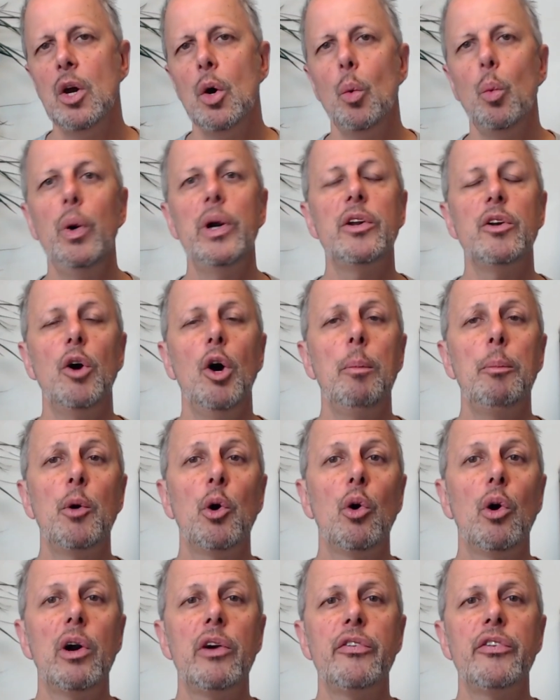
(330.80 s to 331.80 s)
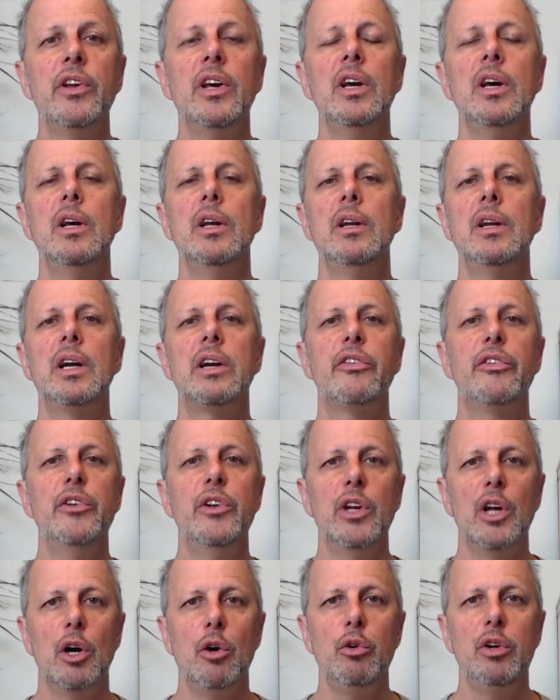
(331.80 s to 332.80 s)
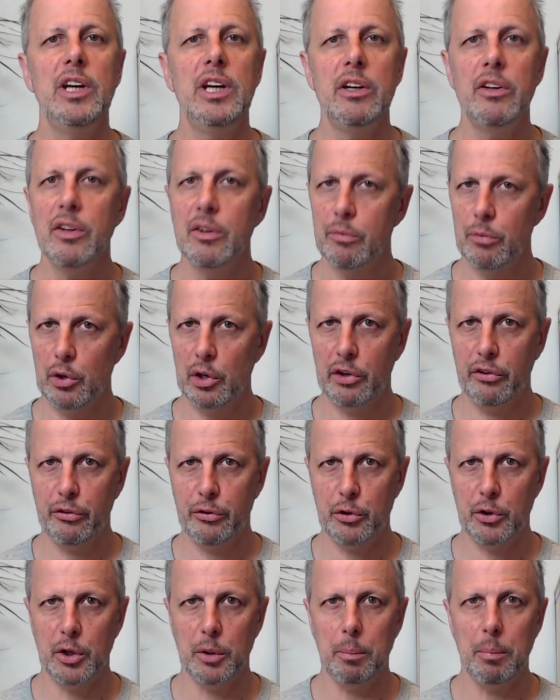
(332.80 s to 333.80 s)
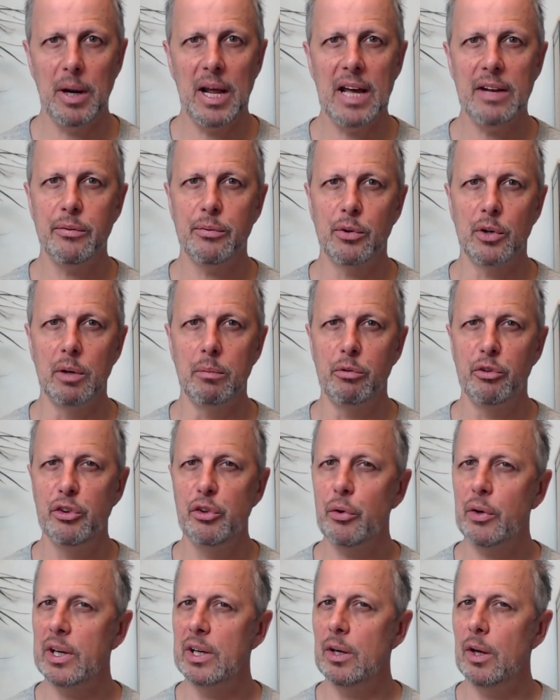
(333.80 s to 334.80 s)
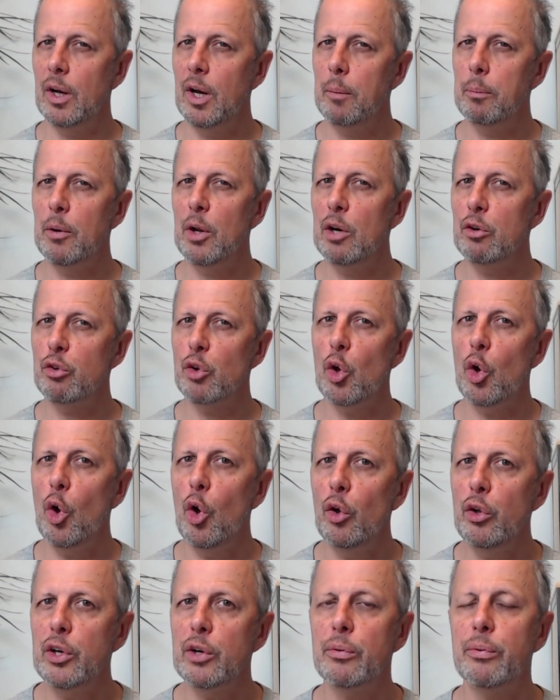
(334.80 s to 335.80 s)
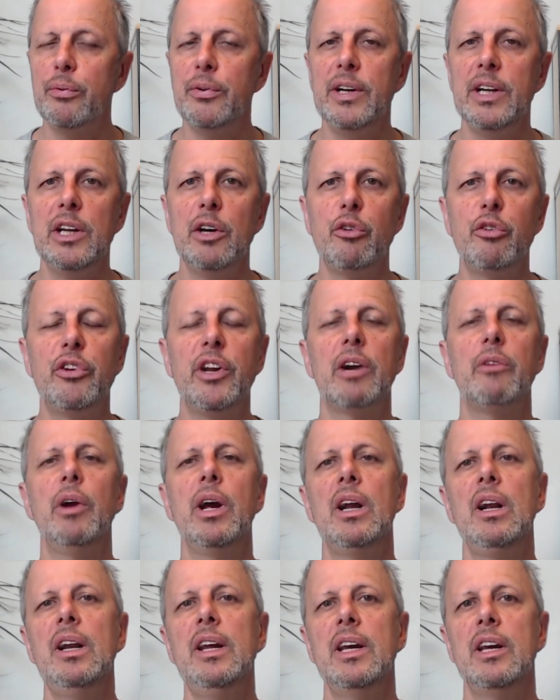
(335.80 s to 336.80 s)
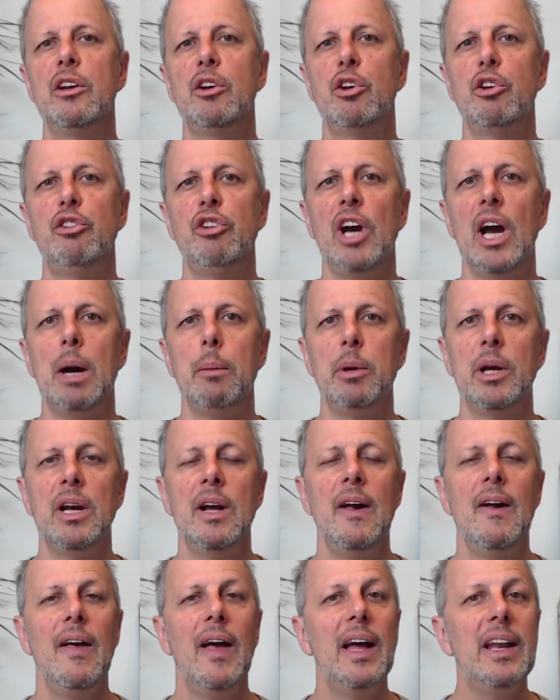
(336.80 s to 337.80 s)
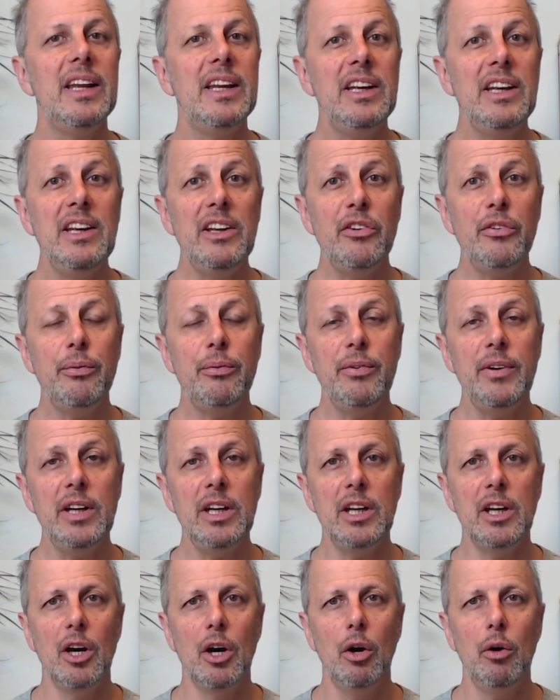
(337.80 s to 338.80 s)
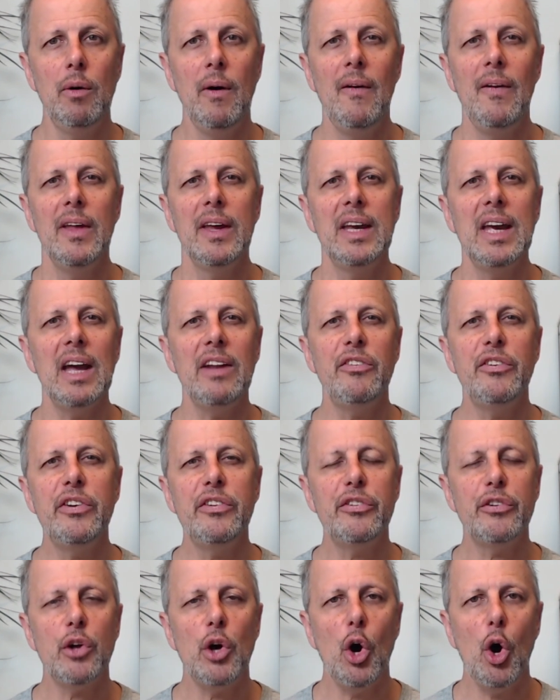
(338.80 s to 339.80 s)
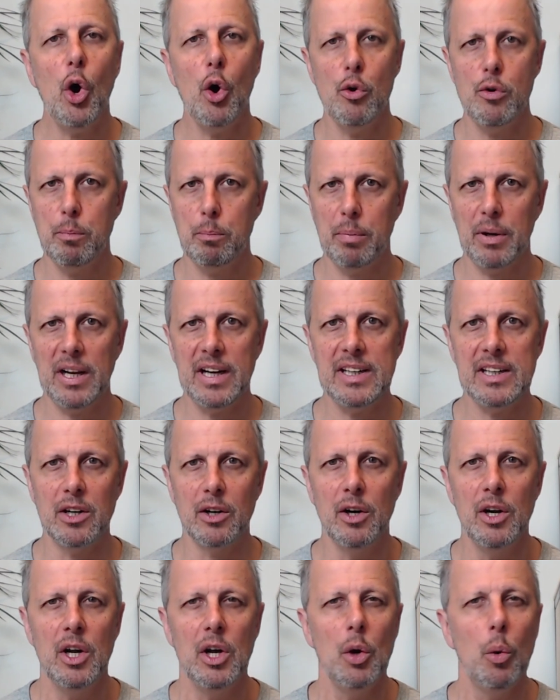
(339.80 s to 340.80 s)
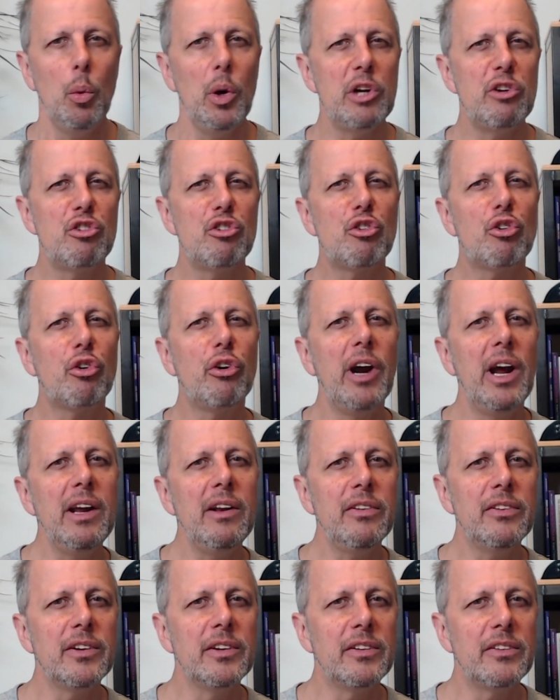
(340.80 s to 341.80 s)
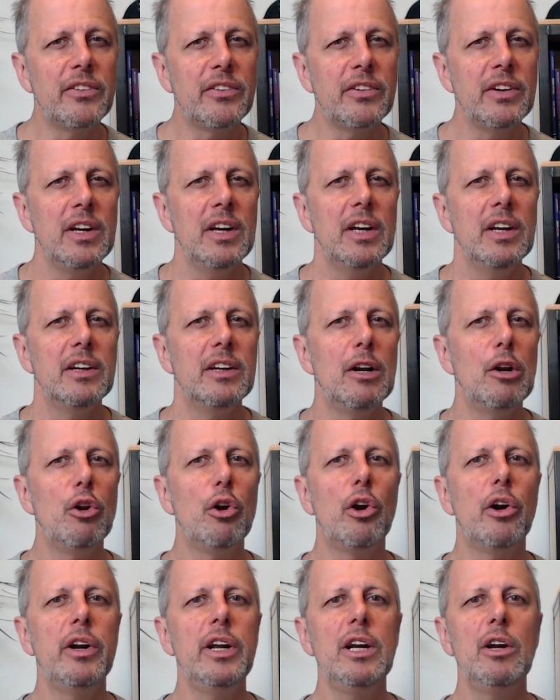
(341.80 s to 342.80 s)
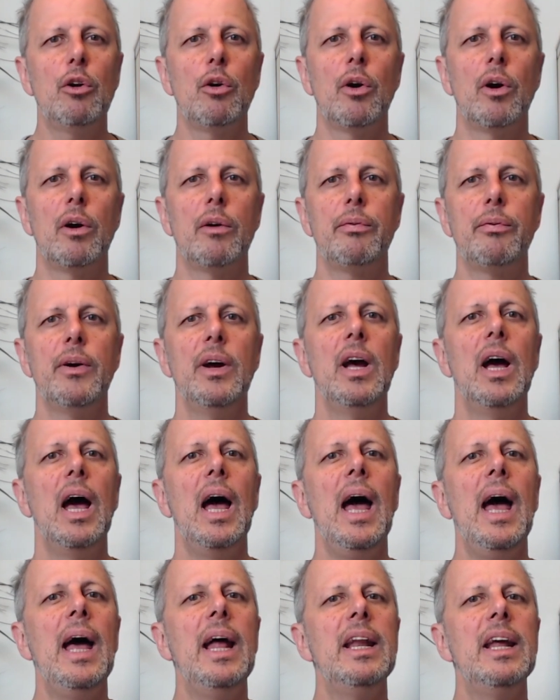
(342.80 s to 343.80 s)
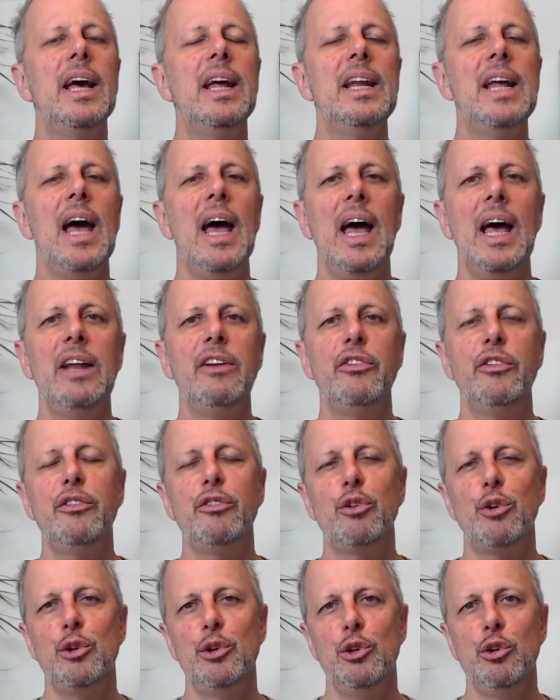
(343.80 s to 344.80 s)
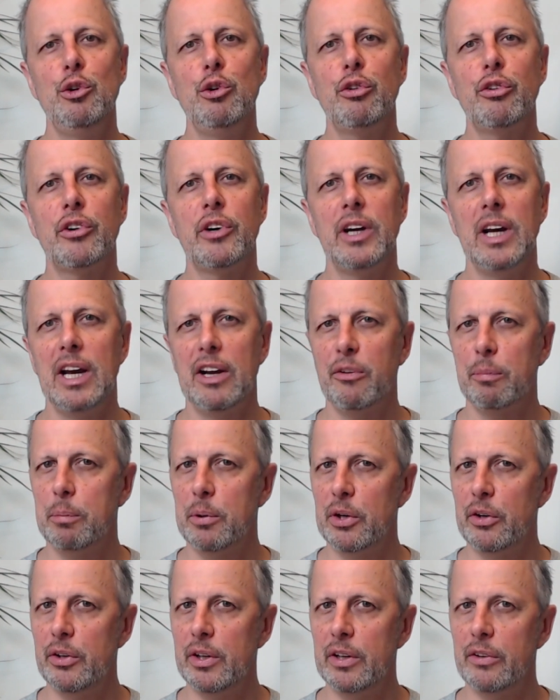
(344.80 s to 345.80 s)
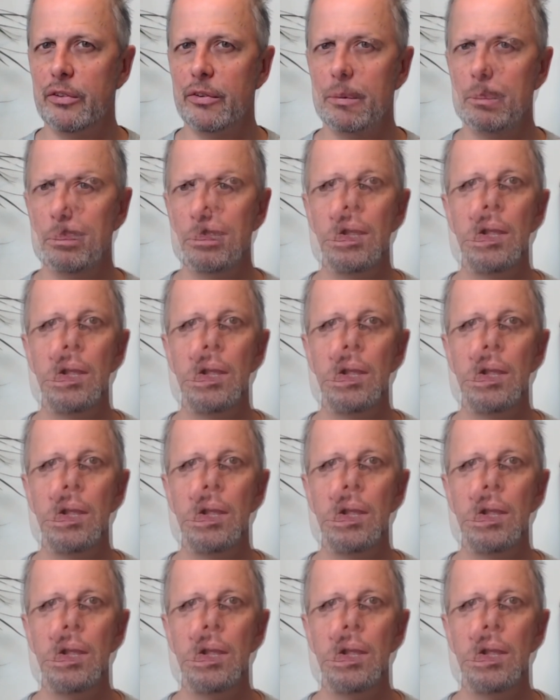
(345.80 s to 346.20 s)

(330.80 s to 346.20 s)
With UpCourse, there's no need for external platforms. You can upload all your videos directly in Kajabi, and each video gets its own player, which strengthens the learning curve and enhances your user experience.